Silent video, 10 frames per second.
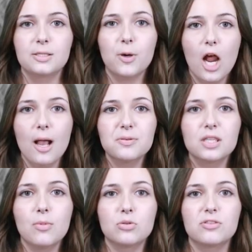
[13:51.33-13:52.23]
It's perhaps
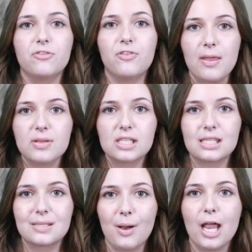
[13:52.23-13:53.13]
the most famous
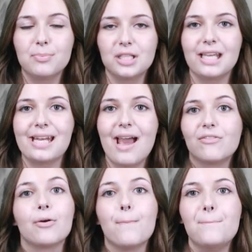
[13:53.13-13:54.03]
spy plane
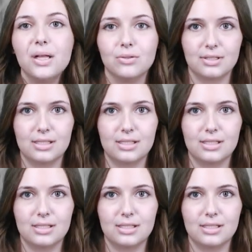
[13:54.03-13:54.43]
ever built.